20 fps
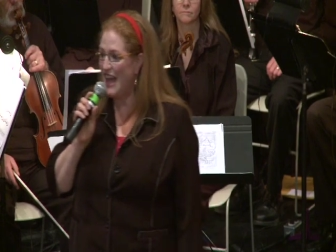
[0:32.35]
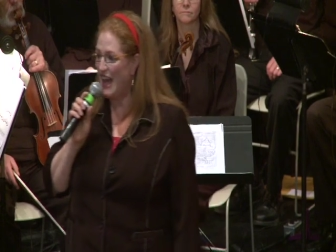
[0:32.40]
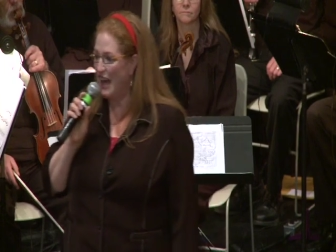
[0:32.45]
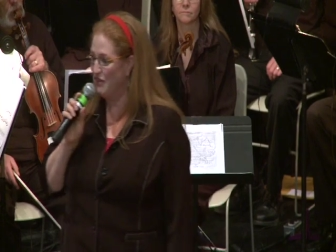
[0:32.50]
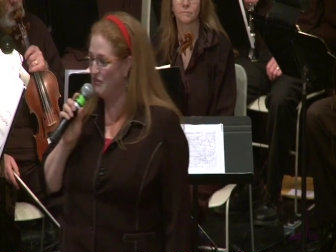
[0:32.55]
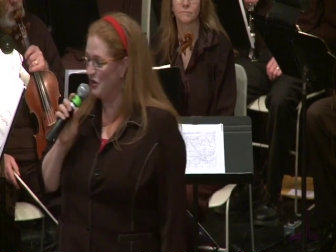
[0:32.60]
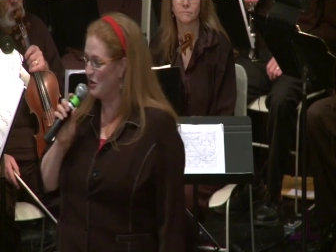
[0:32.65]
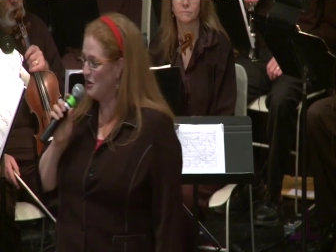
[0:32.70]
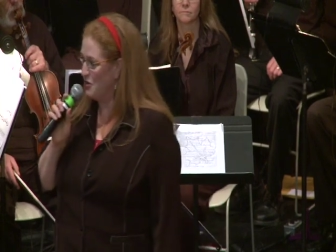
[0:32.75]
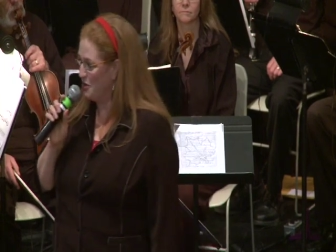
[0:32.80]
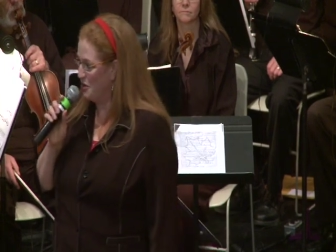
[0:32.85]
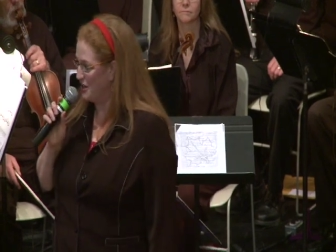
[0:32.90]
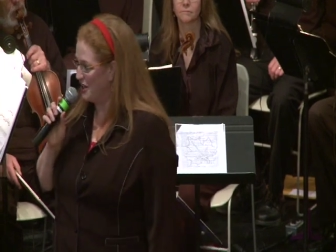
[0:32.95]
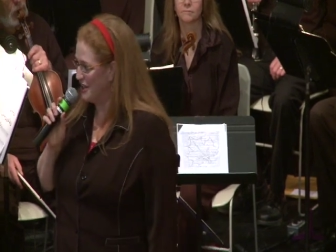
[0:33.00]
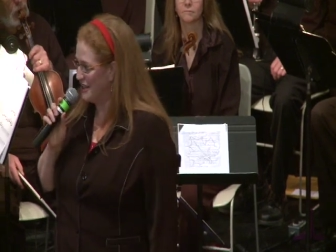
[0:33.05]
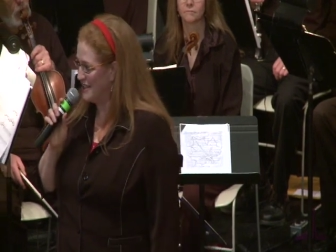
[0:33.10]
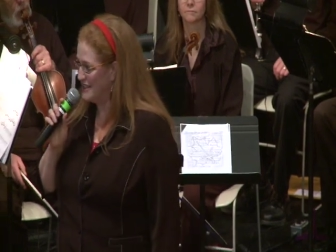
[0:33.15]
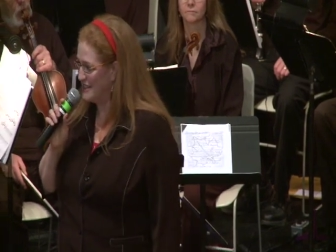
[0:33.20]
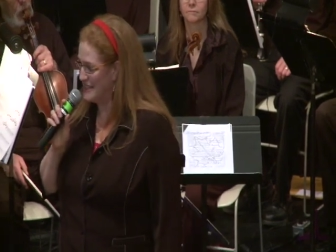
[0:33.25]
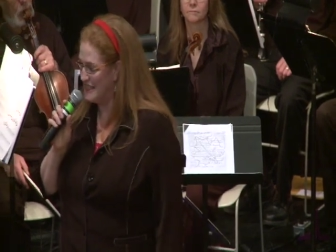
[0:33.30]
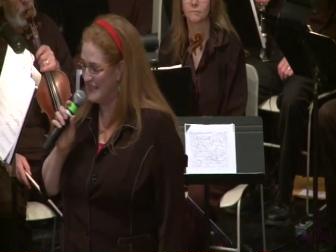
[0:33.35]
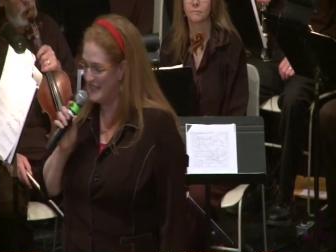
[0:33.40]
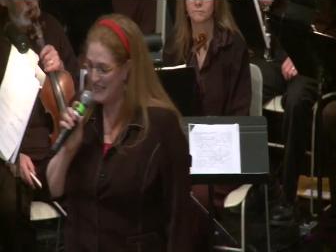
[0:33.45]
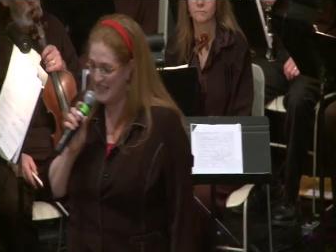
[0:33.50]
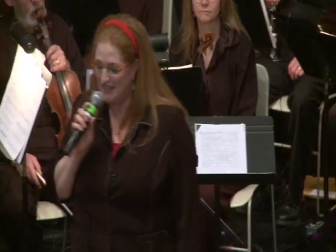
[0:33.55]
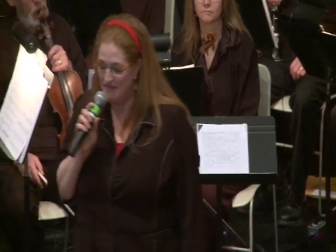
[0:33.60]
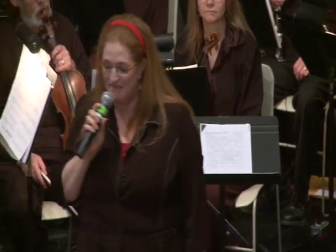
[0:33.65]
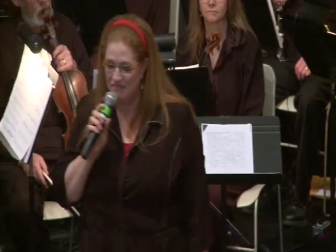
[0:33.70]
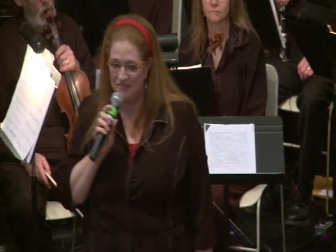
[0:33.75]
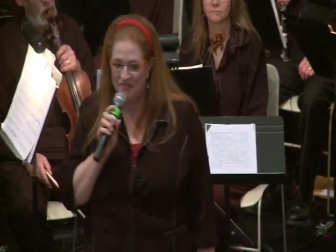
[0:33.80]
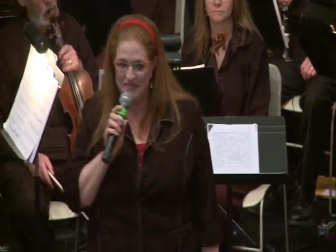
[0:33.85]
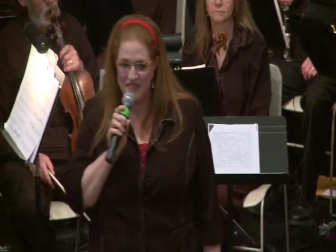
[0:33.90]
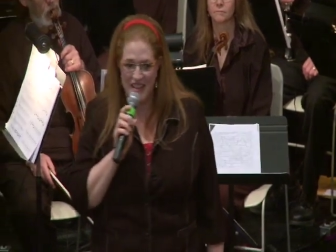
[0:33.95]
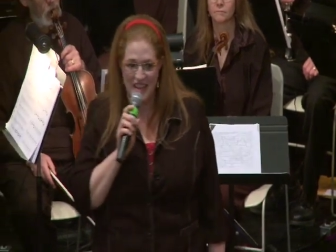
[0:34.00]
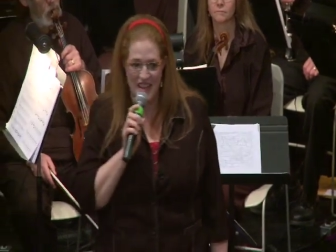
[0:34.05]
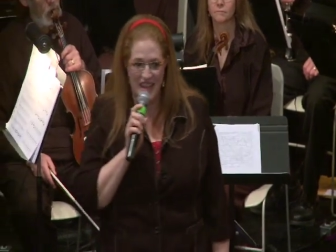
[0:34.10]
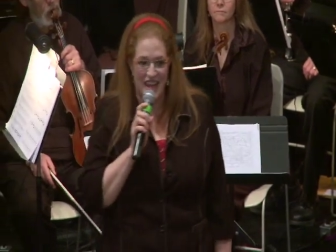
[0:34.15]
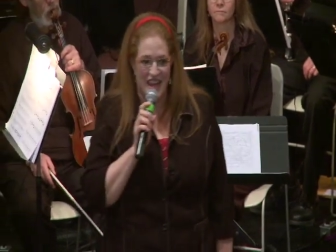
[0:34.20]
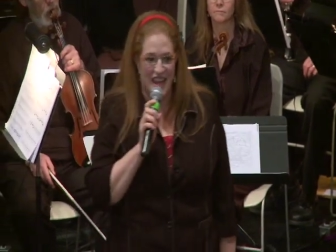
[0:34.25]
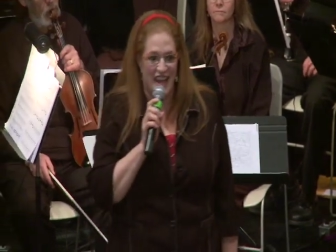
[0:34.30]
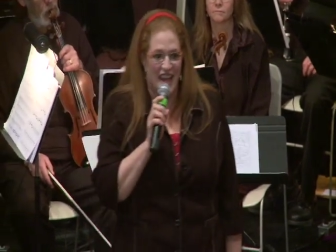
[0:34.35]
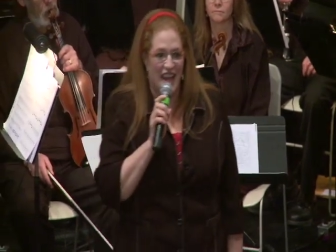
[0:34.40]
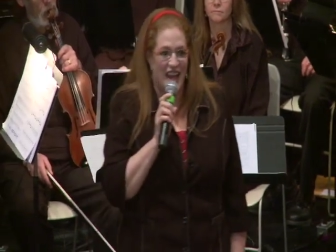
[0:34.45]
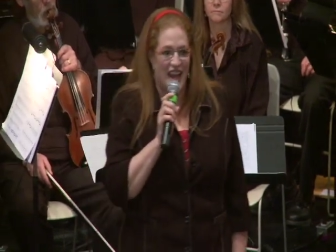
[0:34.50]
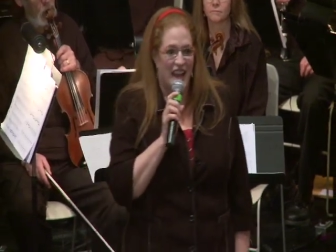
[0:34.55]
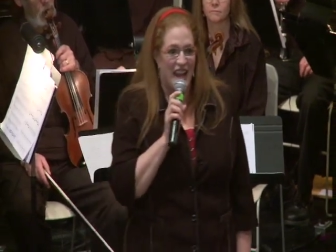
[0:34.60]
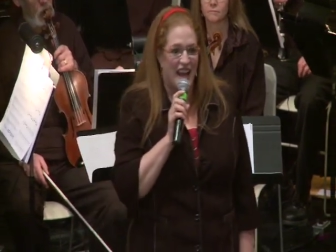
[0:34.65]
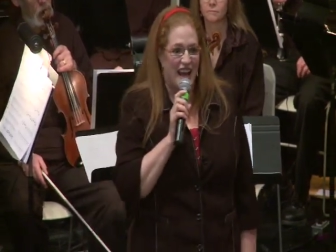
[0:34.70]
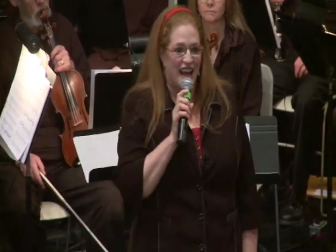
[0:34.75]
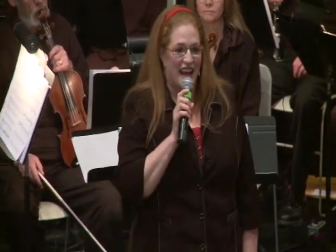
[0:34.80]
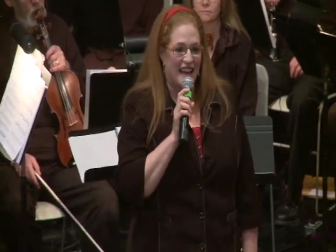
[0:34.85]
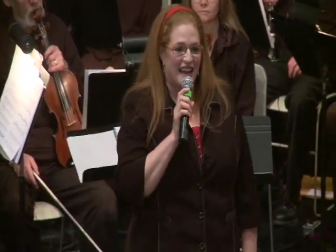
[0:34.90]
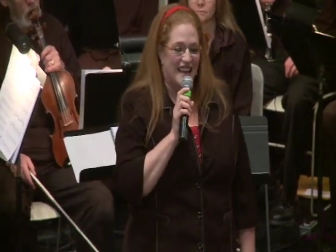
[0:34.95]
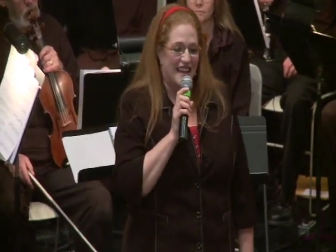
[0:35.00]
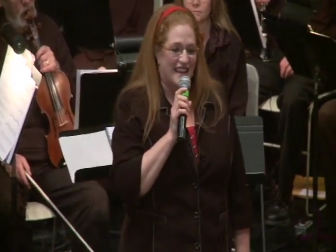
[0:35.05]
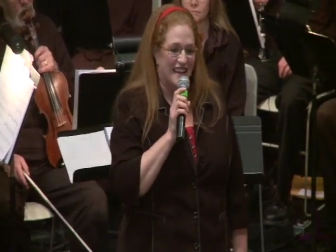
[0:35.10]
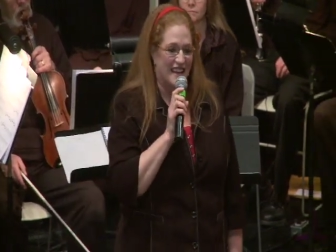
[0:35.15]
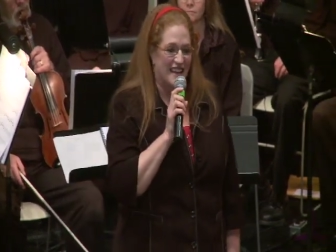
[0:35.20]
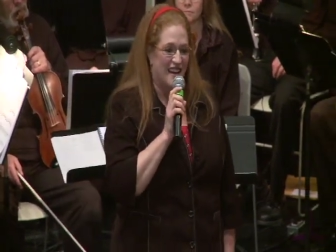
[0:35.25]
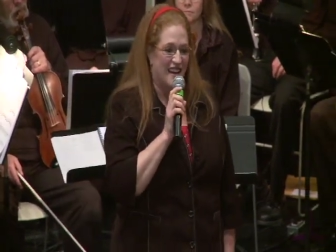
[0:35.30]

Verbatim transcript: and recorded a CD. Uh,